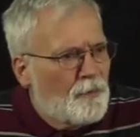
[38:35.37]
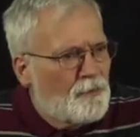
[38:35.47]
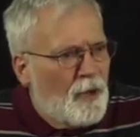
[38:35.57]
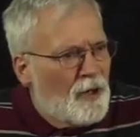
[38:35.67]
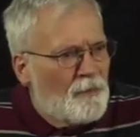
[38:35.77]

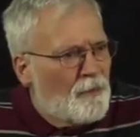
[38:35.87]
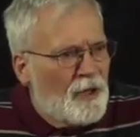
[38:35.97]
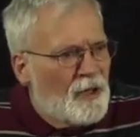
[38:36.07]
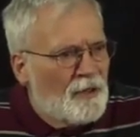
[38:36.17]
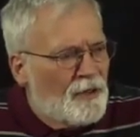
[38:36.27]
By,
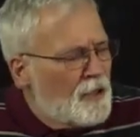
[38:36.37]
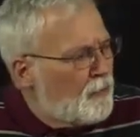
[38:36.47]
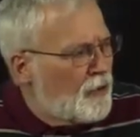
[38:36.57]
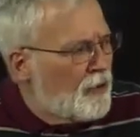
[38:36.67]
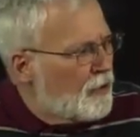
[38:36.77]
by
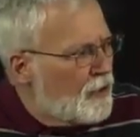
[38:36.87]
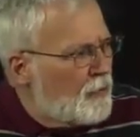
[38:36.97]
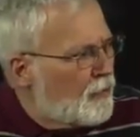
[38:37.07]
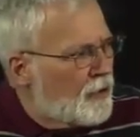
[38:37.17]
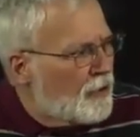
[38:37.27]
leaps and
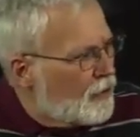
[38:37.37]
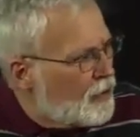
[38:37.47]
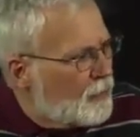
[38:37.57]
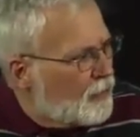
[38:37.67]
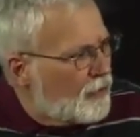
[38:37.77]
leaps and
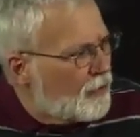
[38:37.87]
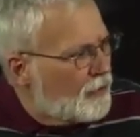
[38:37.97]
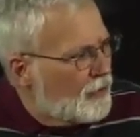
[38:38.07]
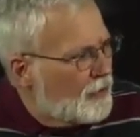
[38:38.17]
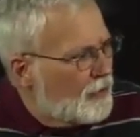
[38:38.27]
leaps.
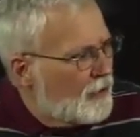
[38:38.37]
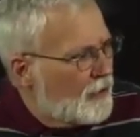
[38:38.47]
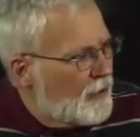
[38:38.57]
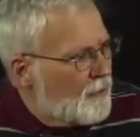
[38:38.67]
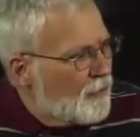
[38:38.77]

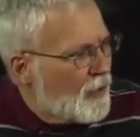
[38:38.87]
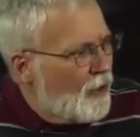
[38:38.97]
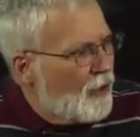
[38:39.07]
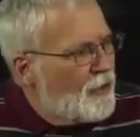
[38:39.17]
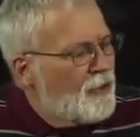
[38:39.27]

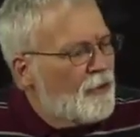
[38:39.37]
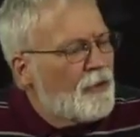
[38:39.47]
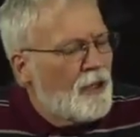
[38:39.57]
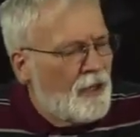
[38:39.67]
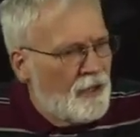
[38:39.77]
On the other
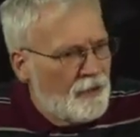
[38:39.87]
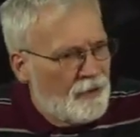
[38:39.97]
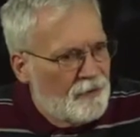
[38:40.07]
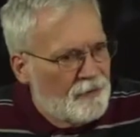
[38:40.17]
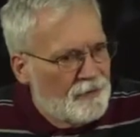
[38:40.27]
hand,
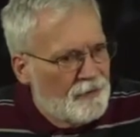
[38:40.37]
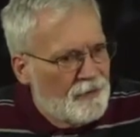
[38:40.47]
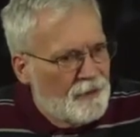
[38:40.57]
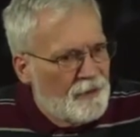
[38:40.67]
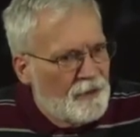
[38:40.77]

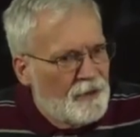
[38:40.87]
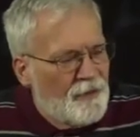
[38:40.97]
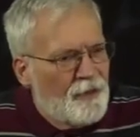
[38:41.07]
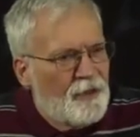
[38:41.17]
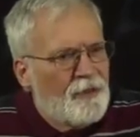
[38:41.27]

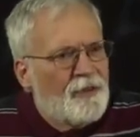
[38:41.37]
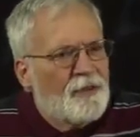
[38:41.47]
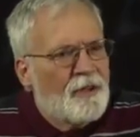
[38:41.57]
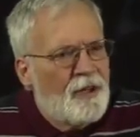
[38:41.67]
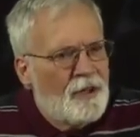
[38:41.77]
if there is a
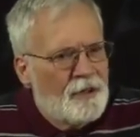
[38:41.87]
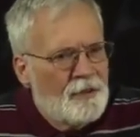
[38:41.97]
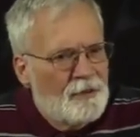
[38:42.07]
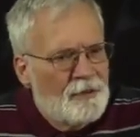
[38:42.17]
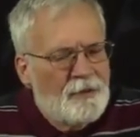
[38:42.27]
God
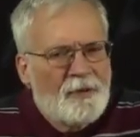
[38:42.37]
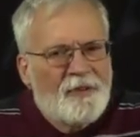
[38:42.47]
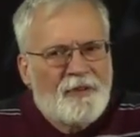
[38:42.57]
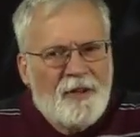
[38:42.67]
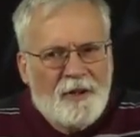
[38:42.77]
who
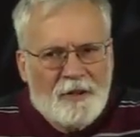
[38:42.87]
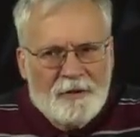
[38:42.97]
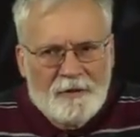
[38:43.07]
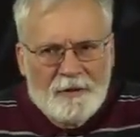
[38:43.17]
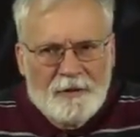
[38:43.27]
is there,
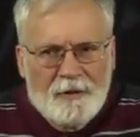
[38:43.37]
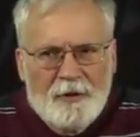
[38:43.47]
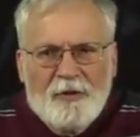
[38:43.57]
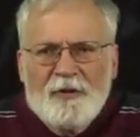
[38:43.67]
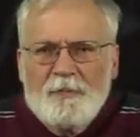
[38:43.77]
who
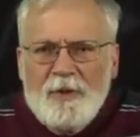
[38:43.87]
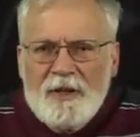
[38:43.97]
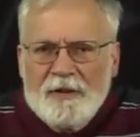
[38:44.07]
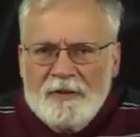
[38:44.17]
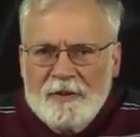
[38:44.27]

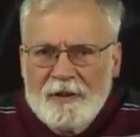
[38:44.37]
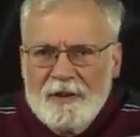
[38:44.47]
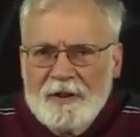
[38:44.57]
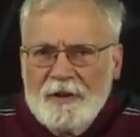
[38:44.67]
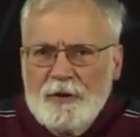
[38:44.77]
speaks,
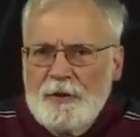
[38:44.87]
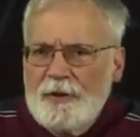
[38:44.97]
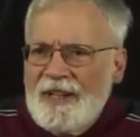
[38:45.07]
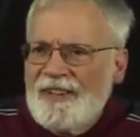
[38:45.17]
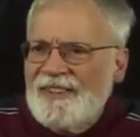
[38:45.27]
who
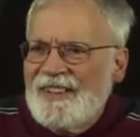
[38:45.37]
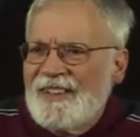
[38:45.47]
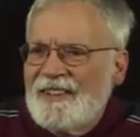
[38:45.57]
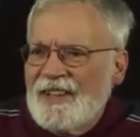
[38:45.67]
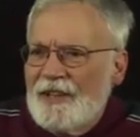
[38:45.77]
is an
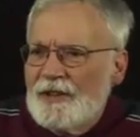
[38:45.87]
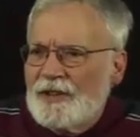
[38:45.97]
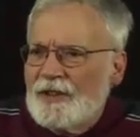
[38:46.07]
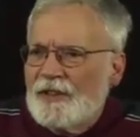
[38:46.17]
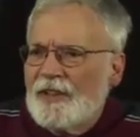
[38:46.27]

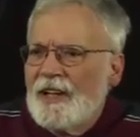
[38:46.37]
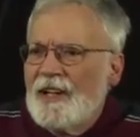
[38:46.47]
intelligent,